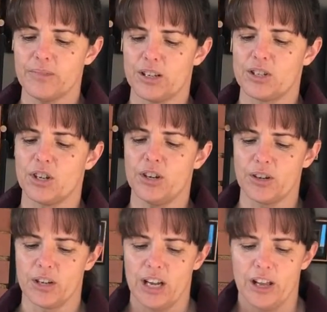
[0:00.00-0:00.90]
So
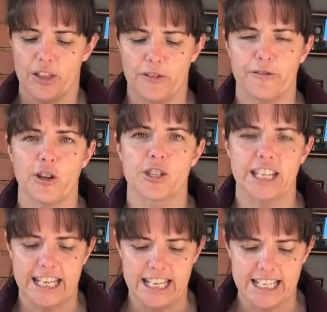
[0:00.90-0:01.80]
the first
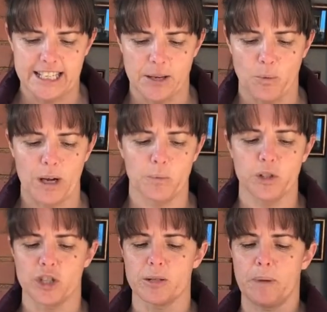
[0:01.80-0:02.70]
easy one will
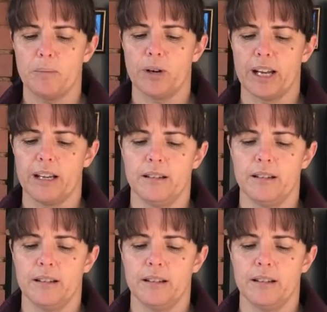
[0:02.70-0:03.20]
just be putting